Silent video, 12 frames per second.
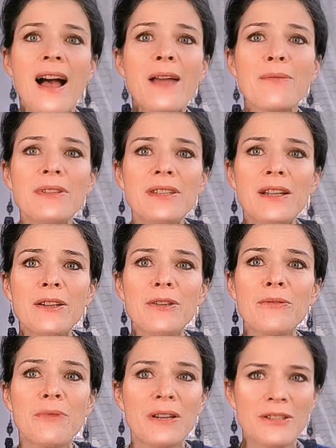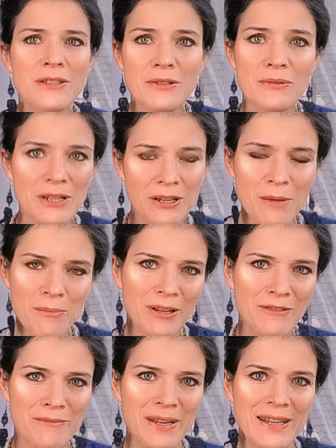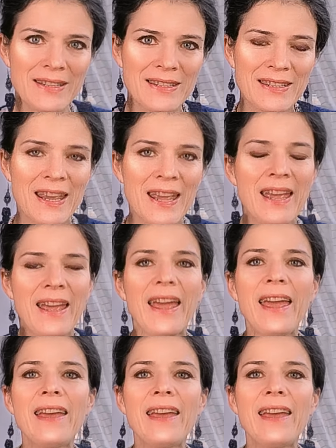will tell you what to do in a couple of minutes. And